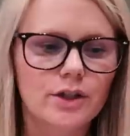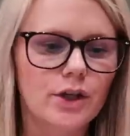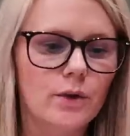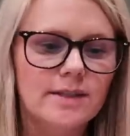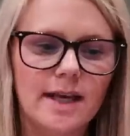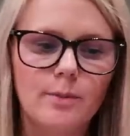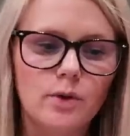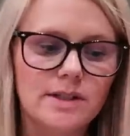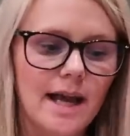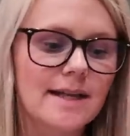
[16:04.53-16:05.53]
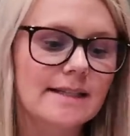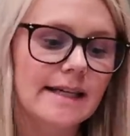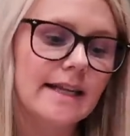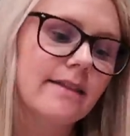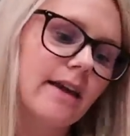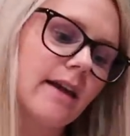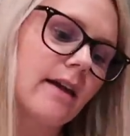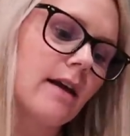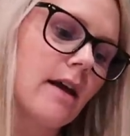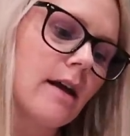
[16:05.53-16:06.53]
There's no sample size
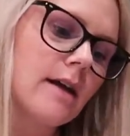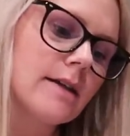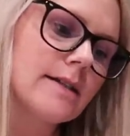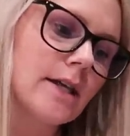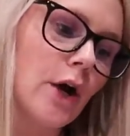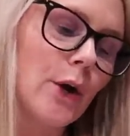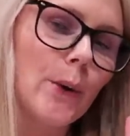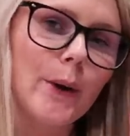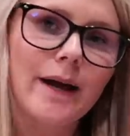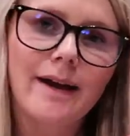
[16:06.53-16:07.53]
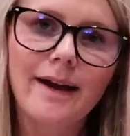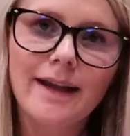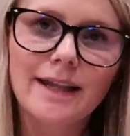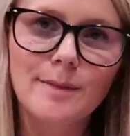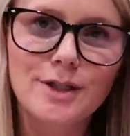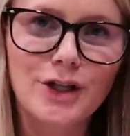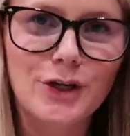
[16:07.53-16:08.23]
anything. So let me show